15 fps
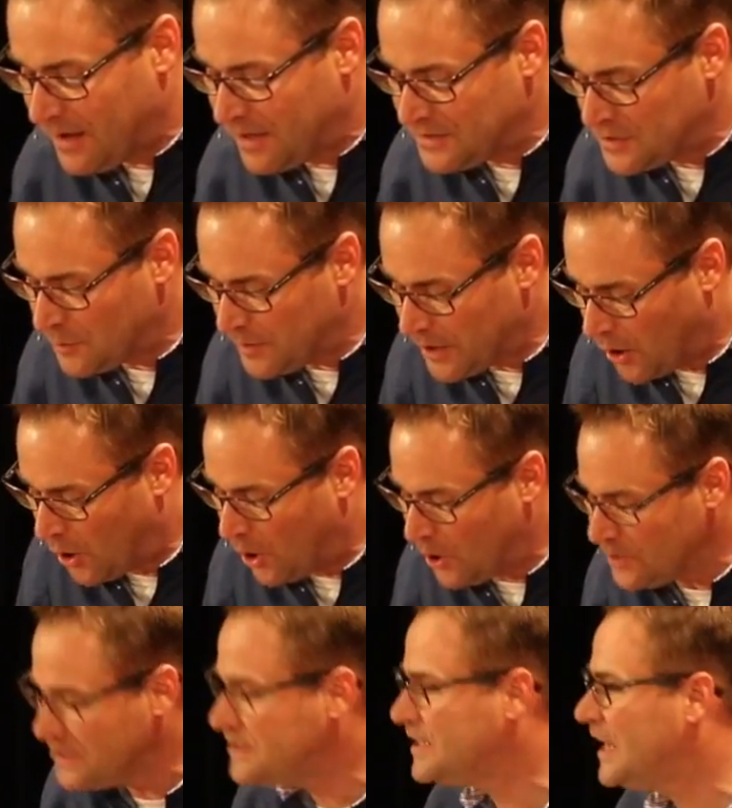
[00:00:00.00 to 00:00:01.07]
Until we
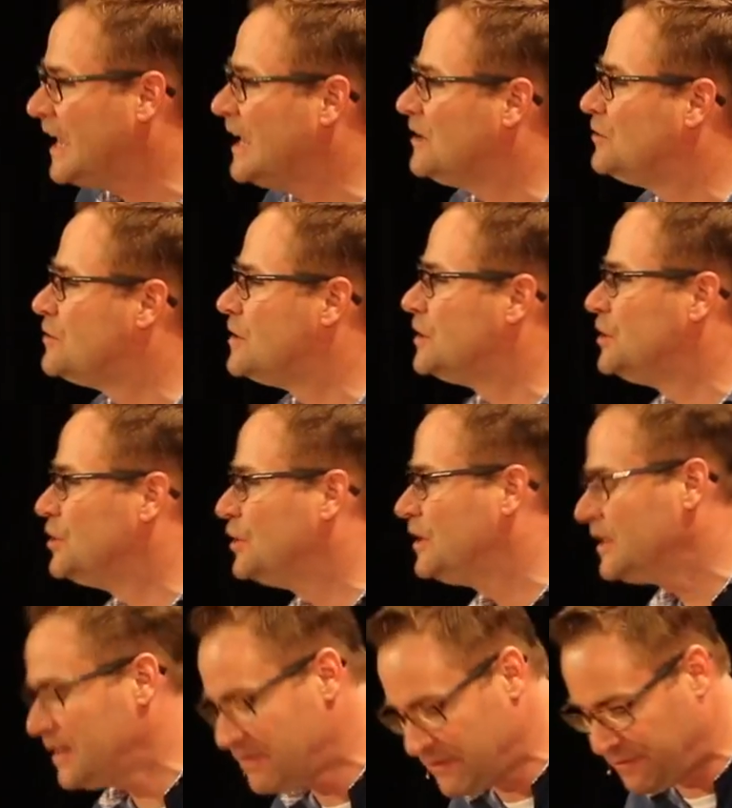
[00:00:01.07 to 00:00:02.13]
all attain to the
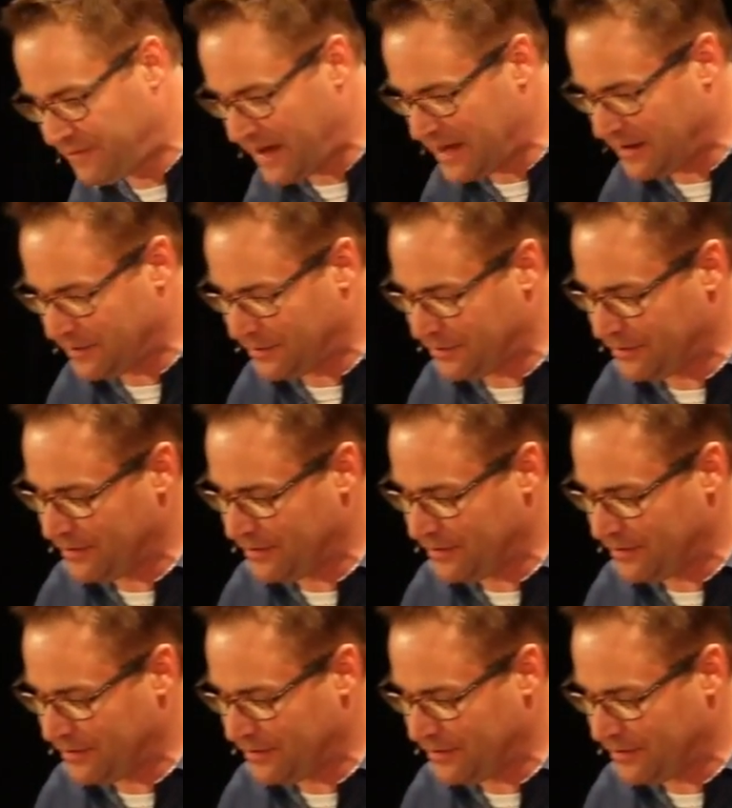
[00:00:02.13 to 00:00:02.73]
unity of the faith